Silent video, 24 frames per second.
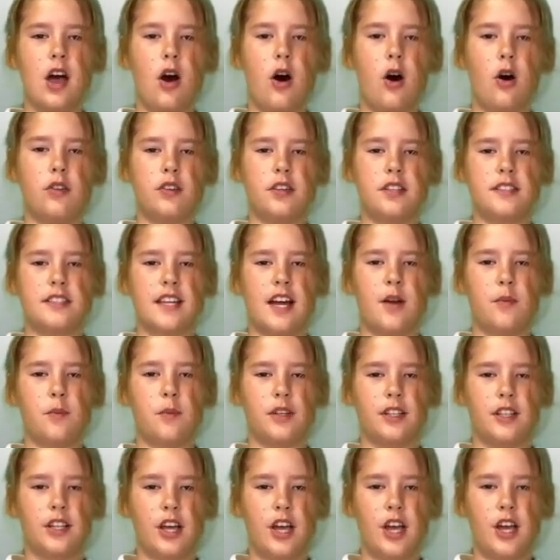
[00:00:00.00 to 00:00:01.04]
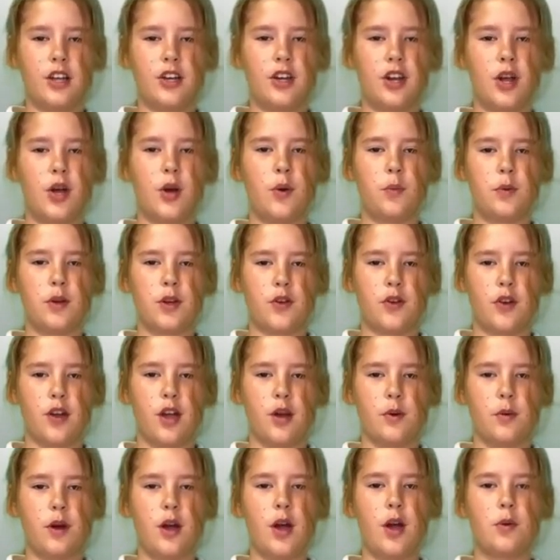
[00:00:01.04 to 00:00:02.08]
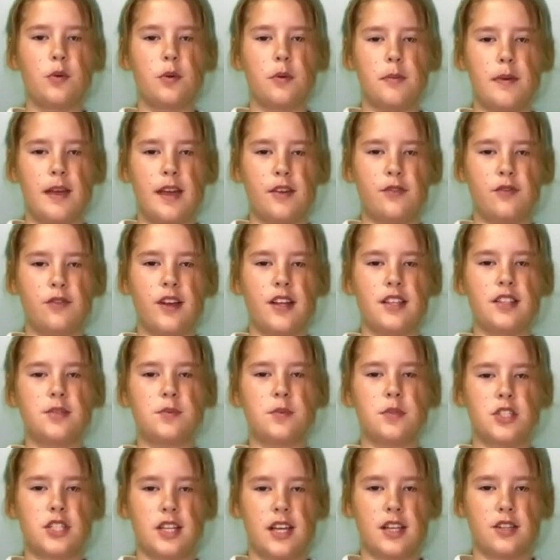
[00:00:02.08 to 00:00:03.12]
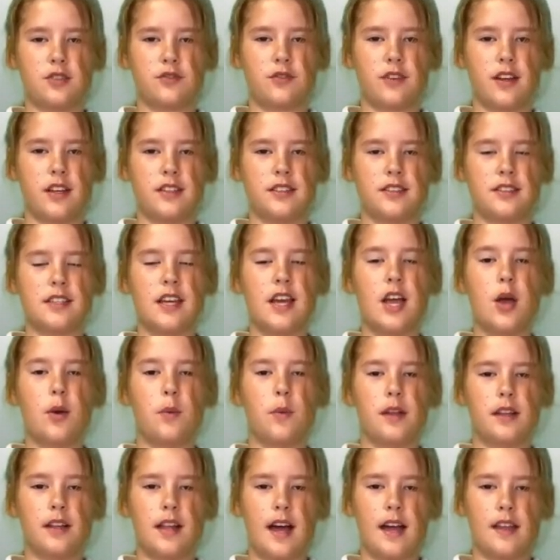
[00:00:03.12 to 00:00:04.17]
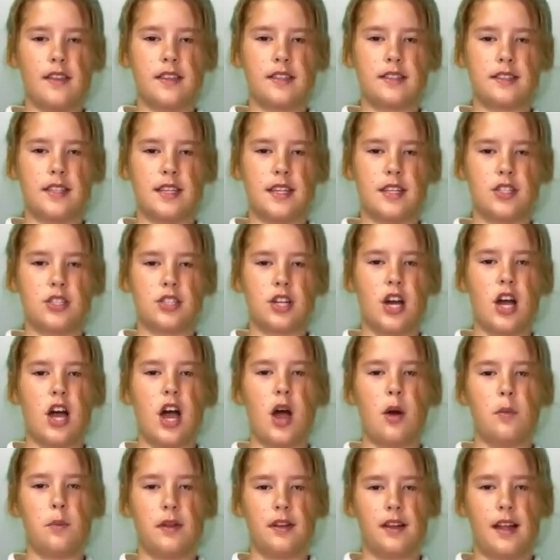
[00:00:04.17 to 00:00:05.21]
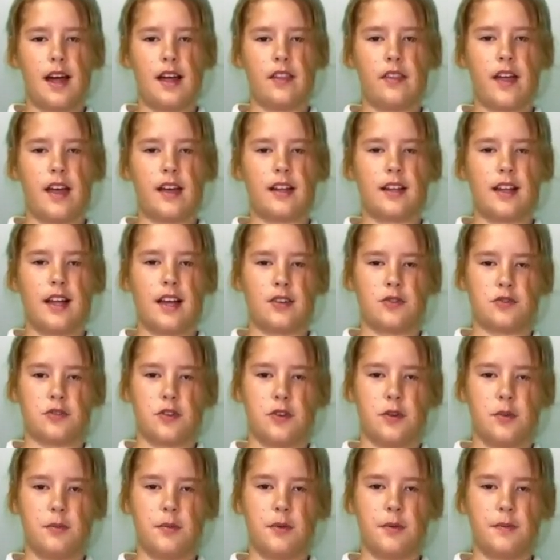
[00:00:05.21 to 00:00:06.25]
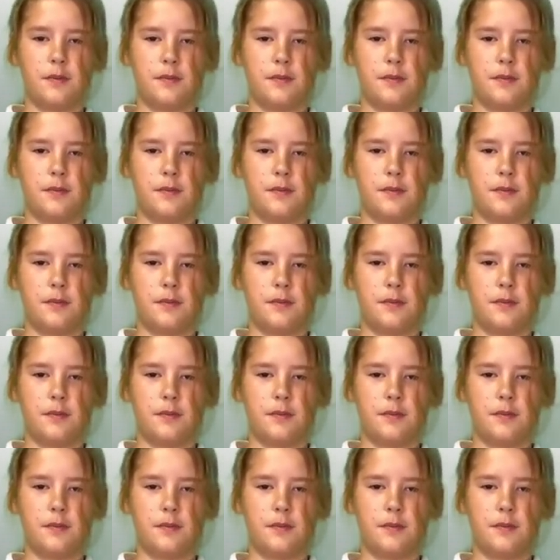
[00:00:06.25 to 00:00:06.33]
All this time we learned, we grew, we made friends, we changed friends, we liked this teacher and we liked that classroom.